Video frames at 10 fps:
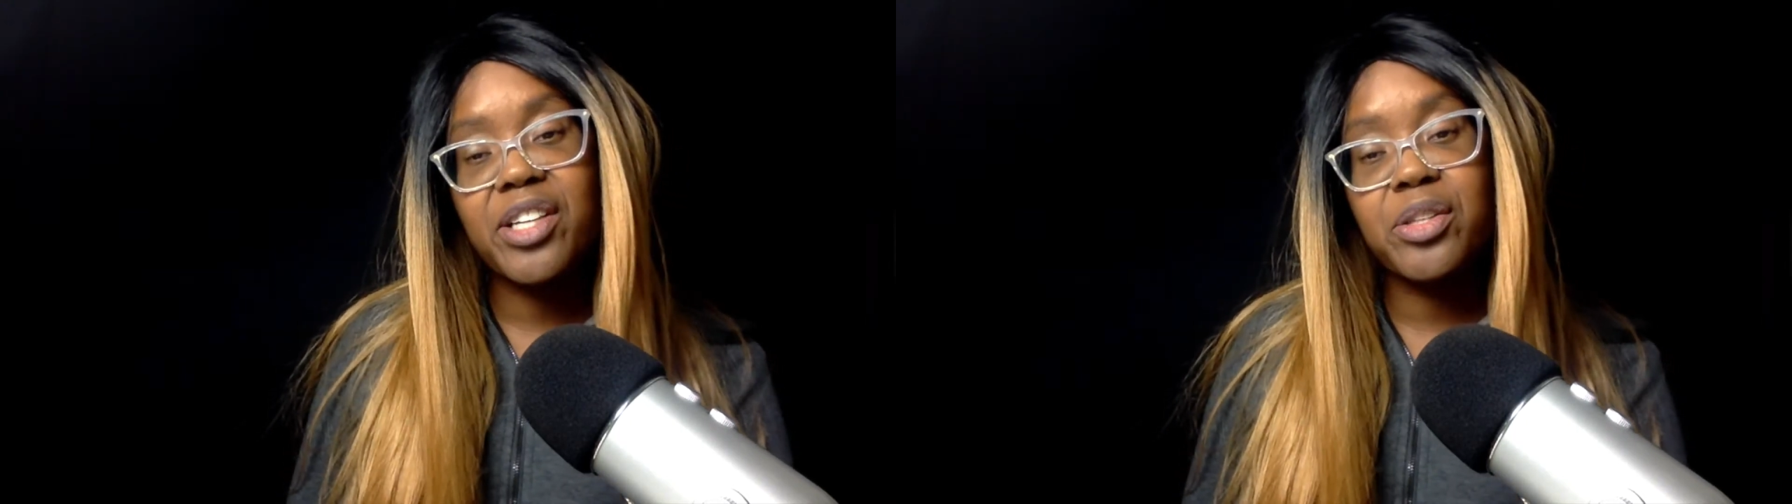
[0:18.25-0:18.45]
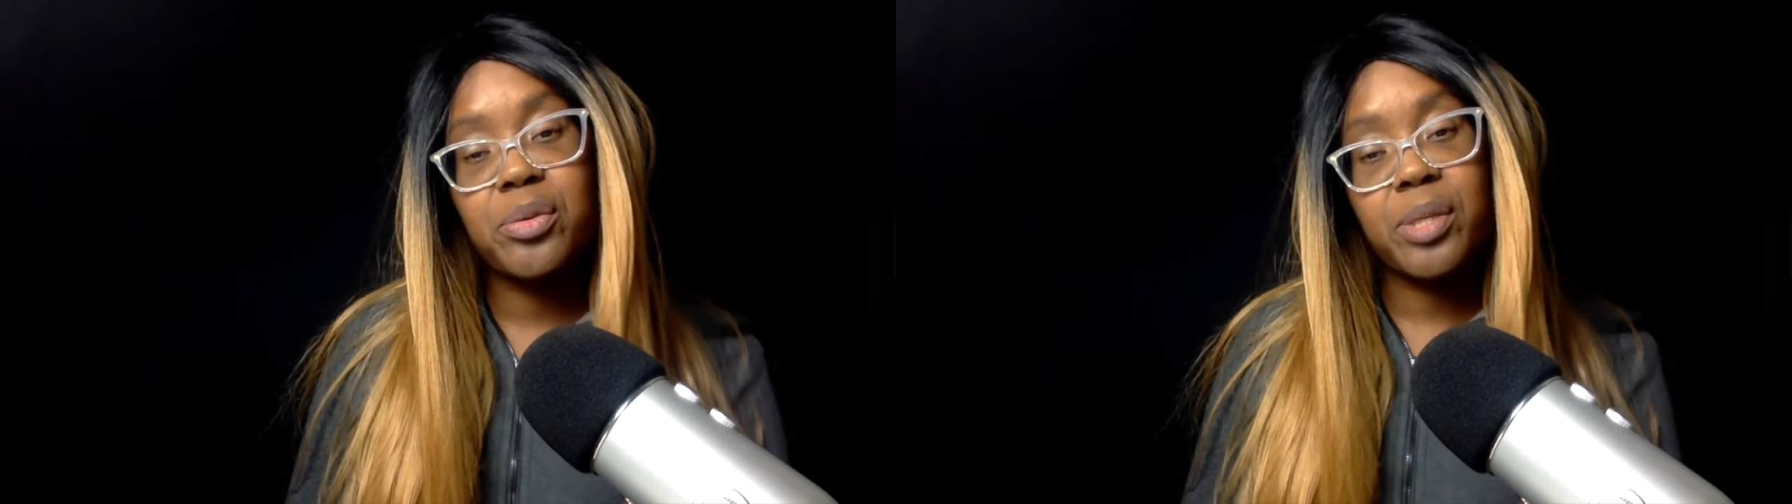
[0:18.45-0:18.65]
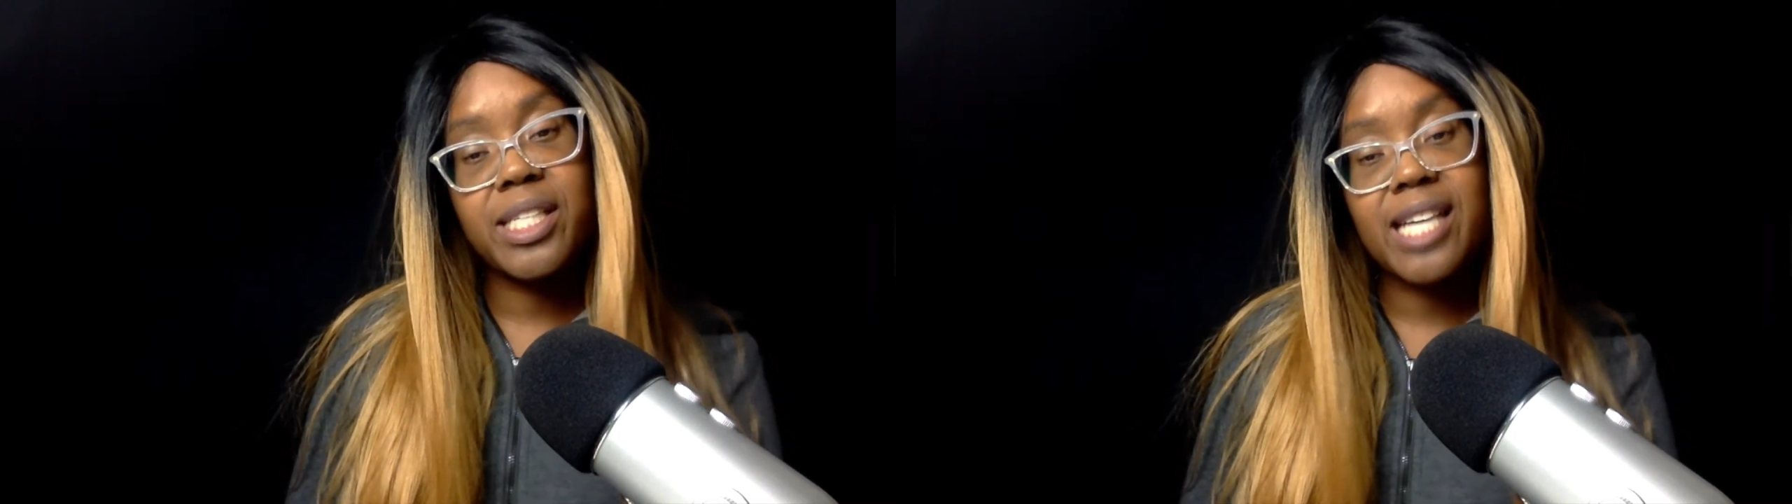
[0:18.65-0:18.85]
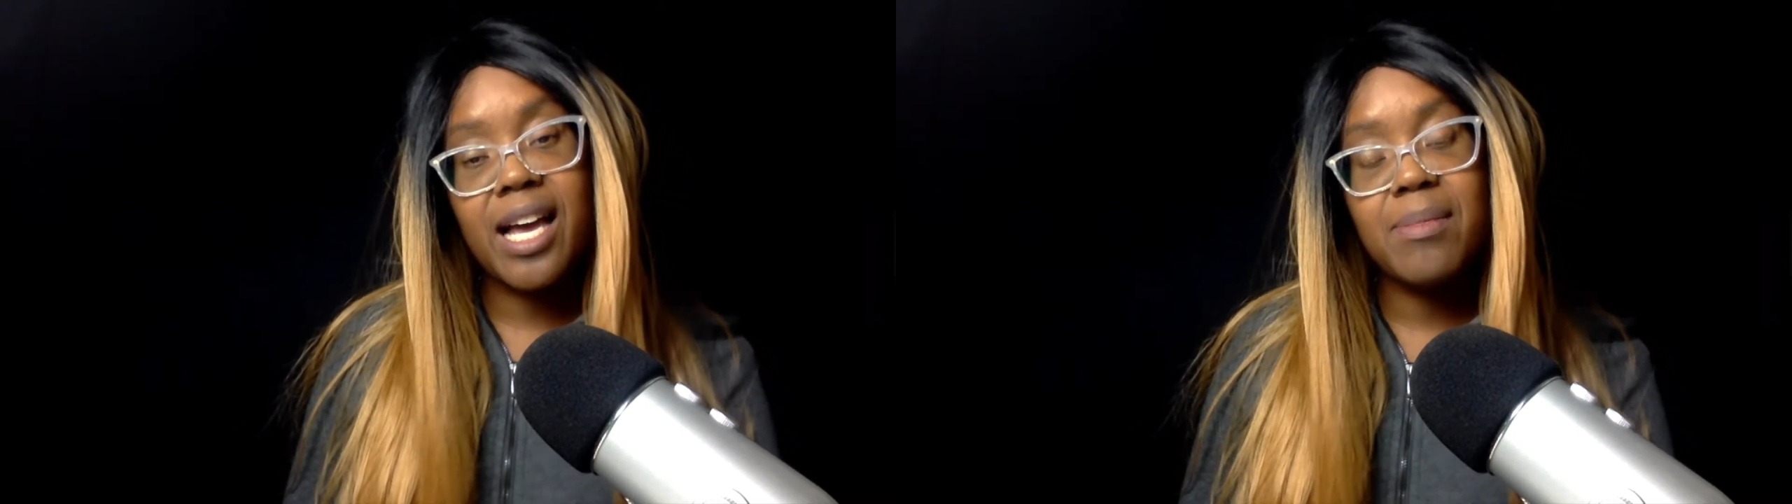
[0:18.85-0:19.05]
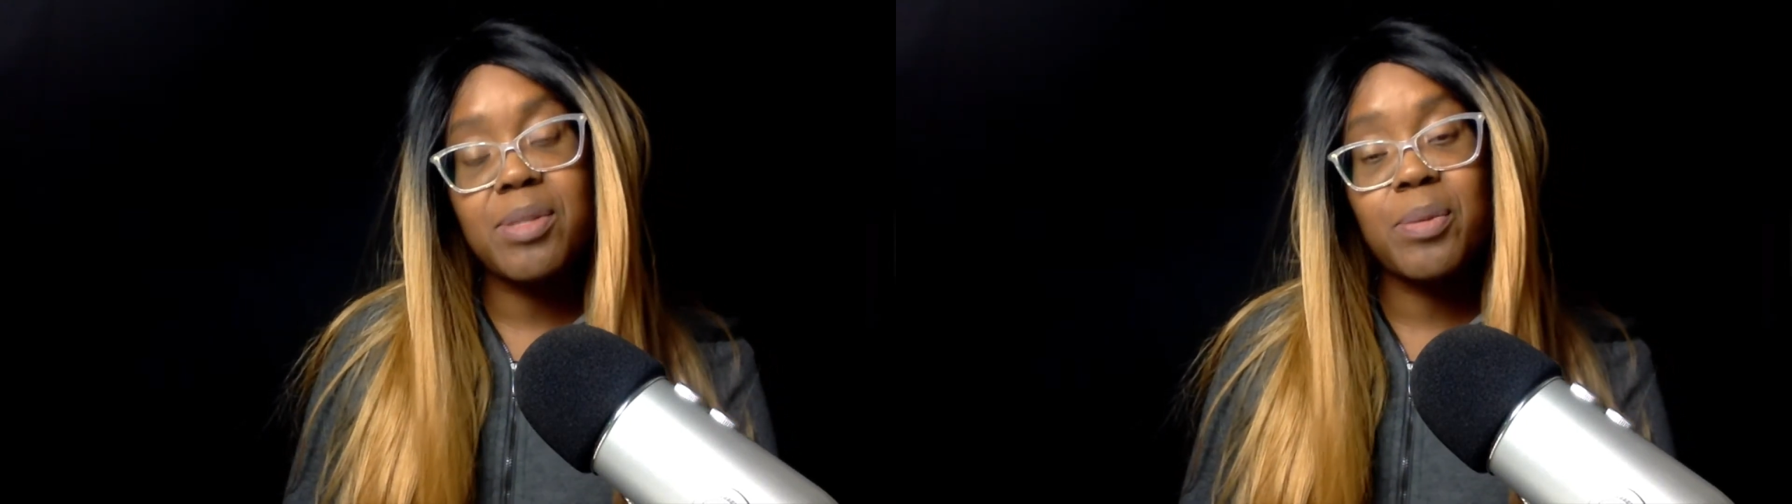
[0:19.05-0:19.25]
3
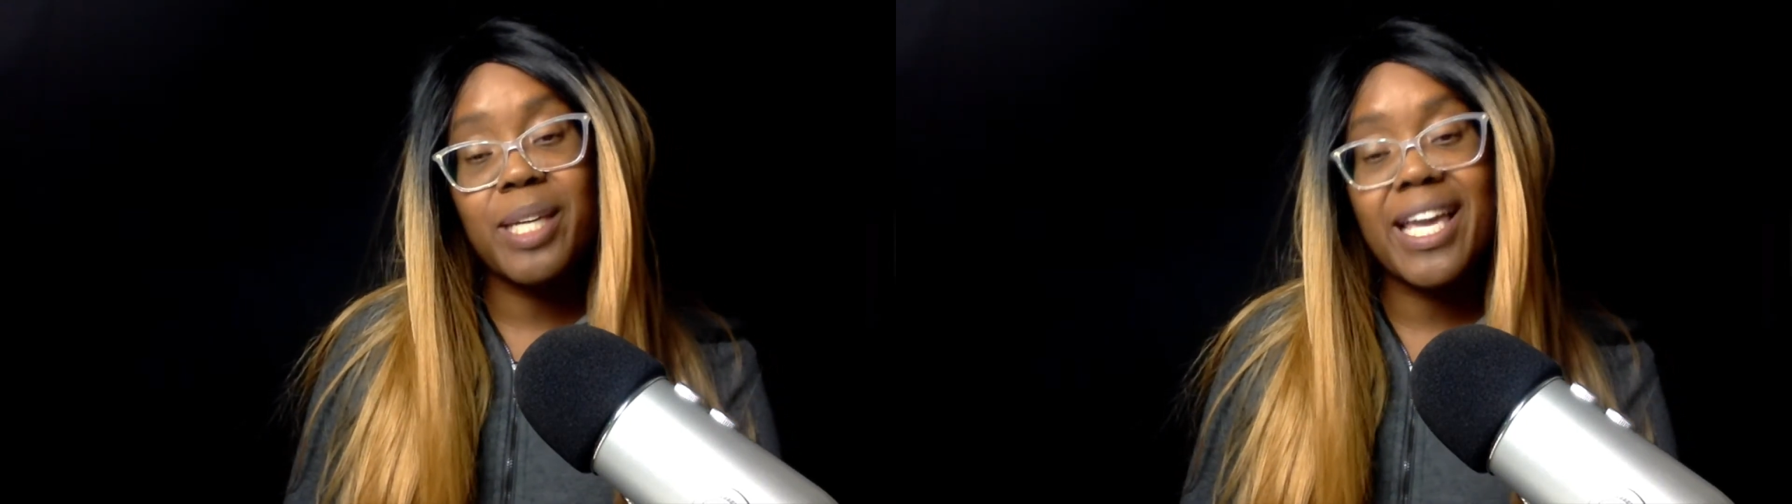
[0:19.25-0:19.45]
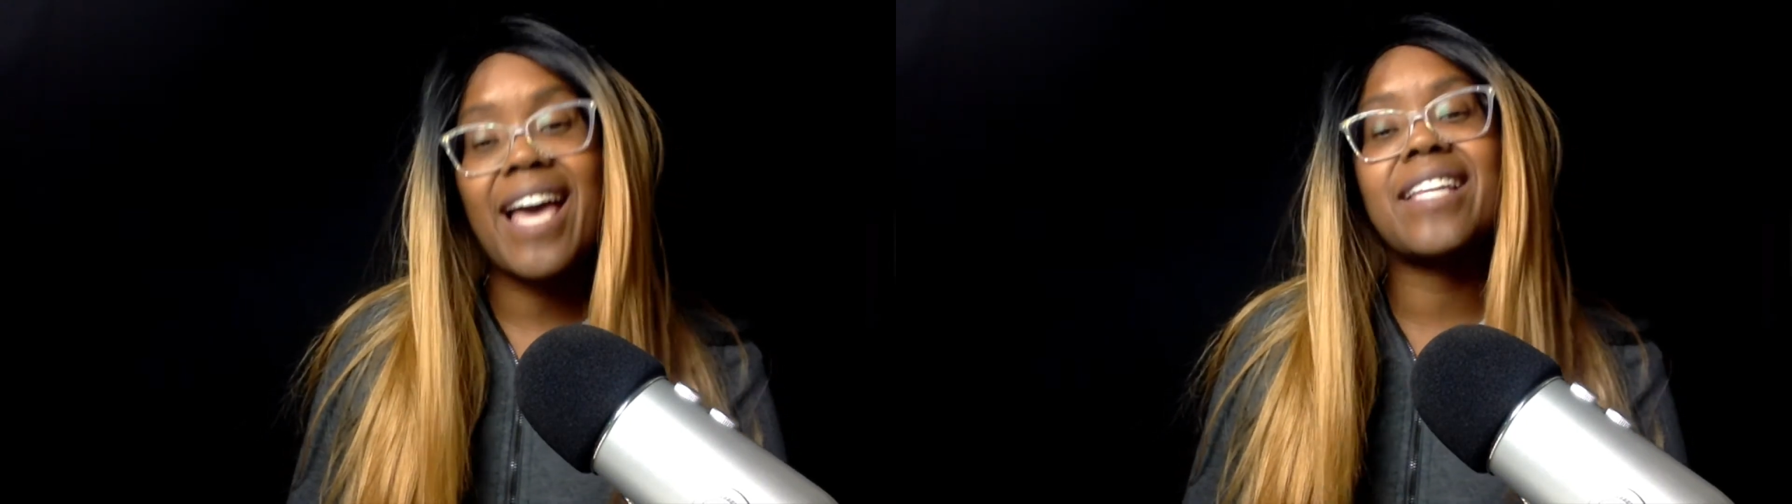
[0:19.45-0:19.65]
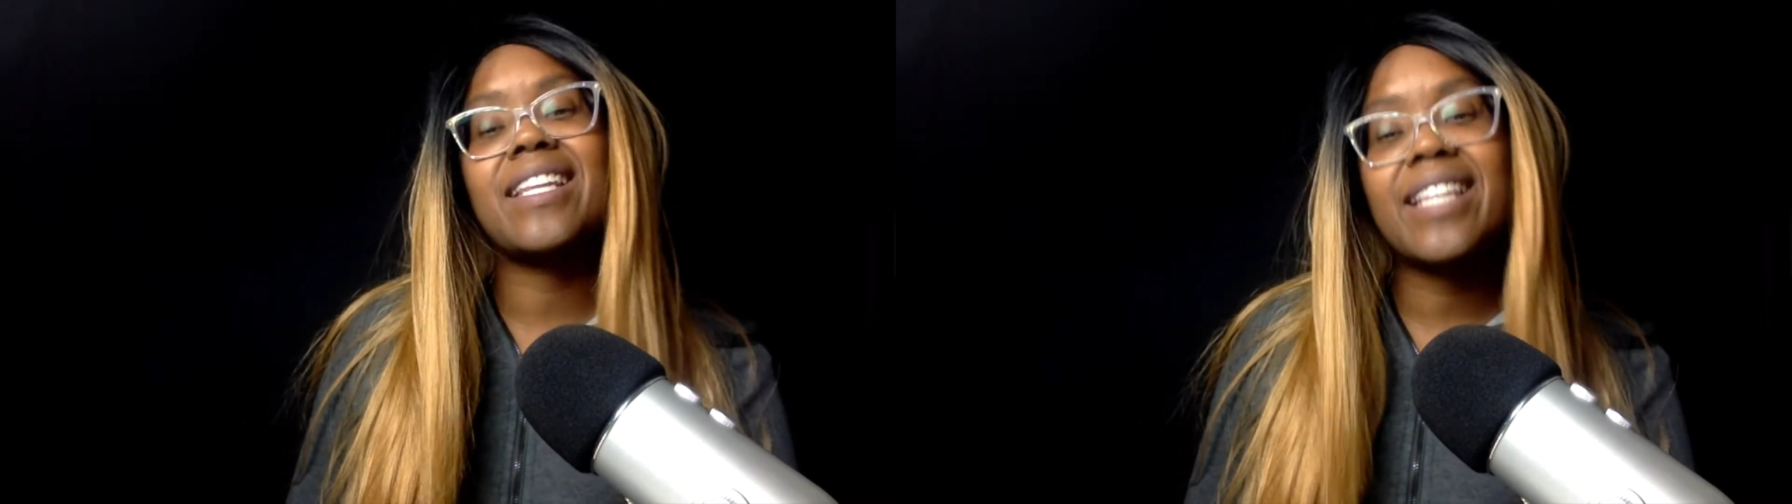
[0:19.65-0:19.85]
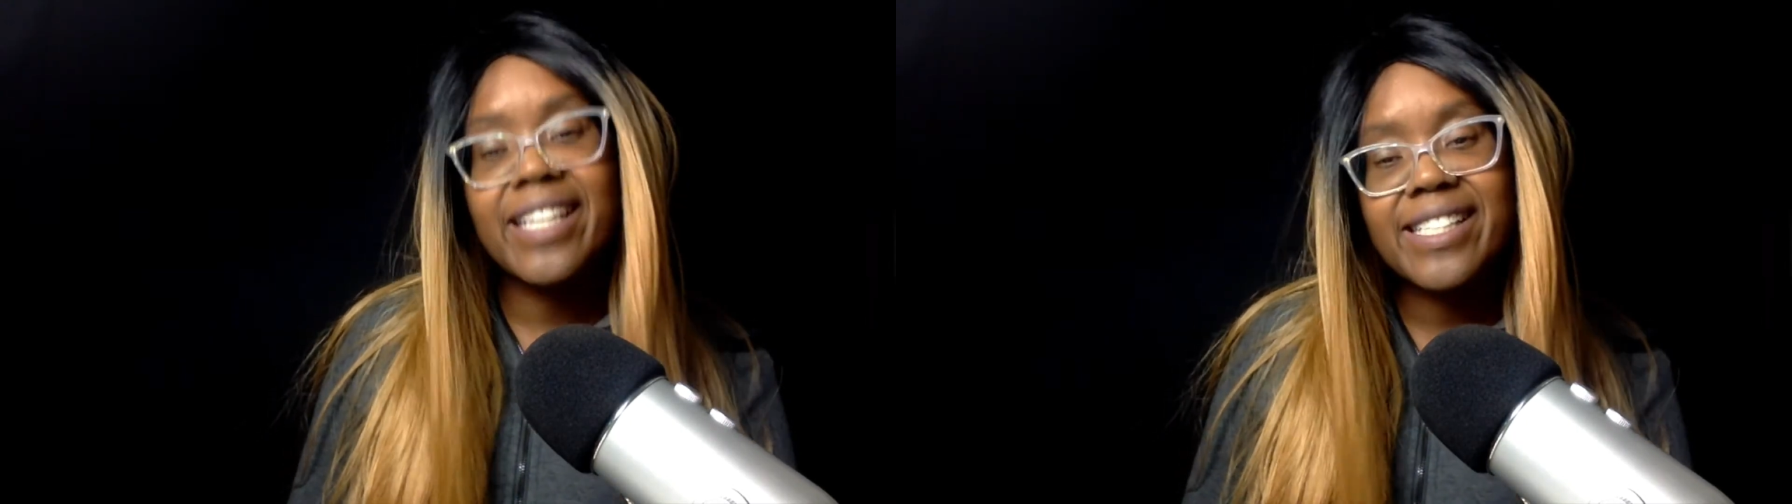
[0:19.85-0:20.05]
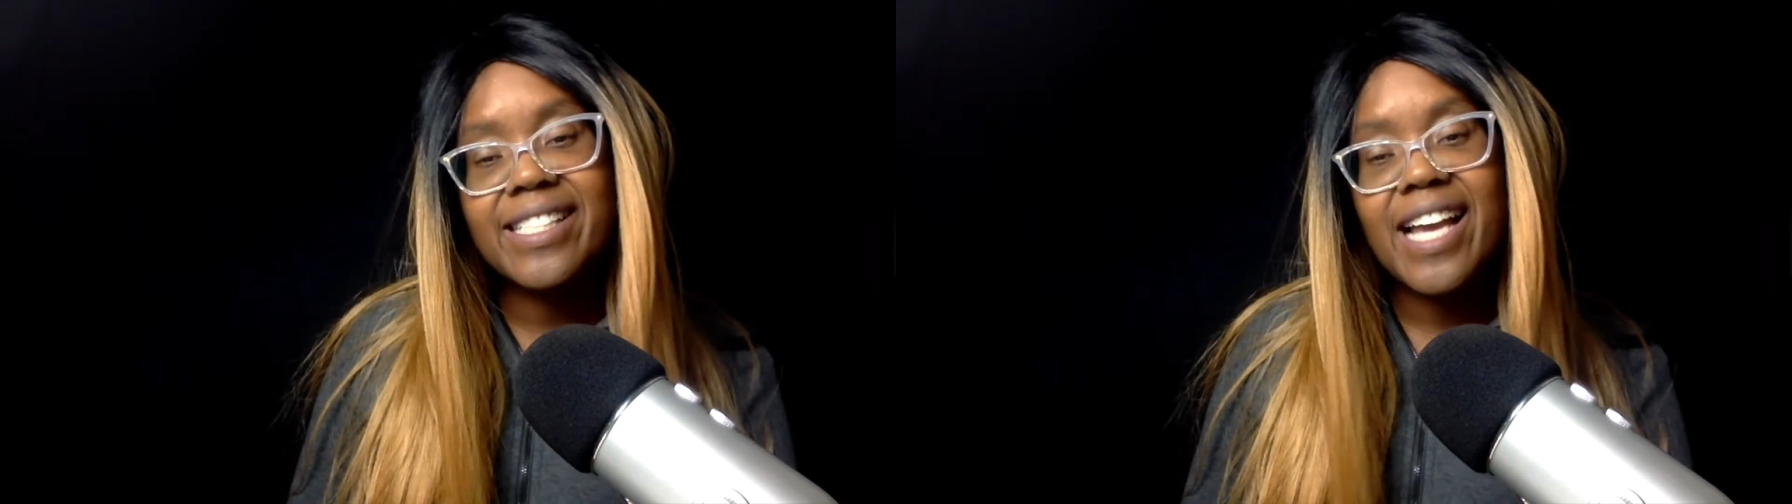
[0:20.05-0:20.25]
times a week at
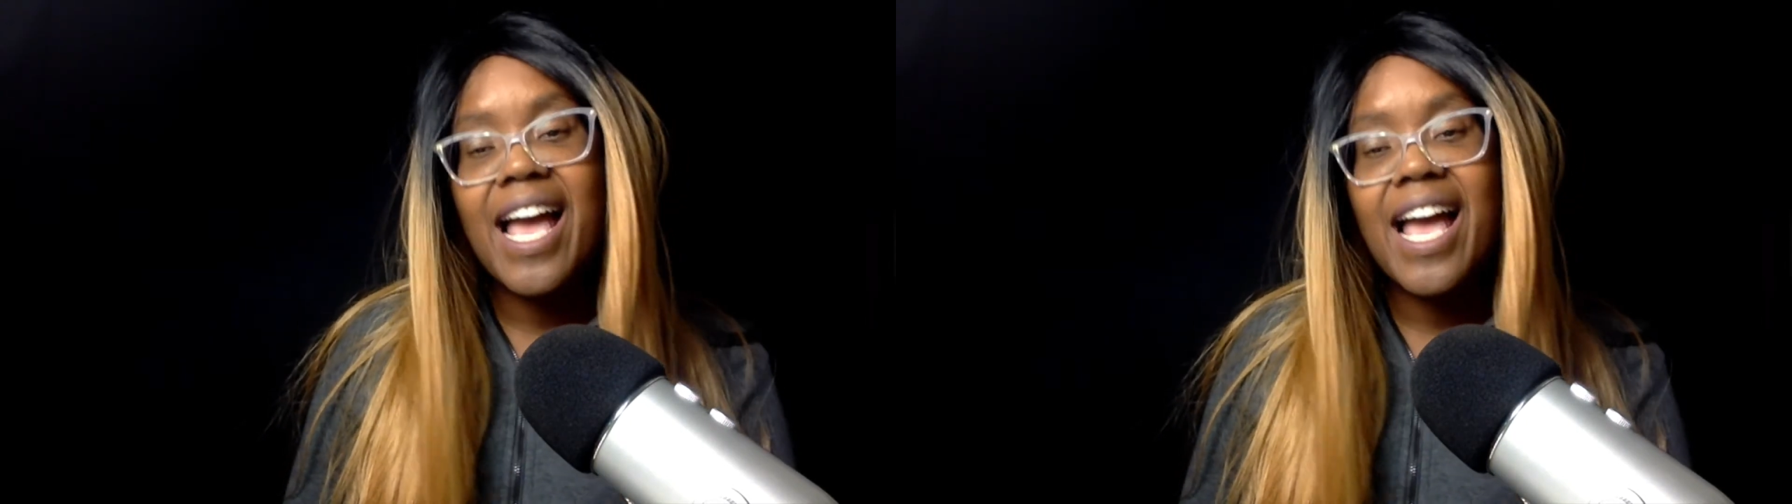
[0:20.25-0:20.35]
least,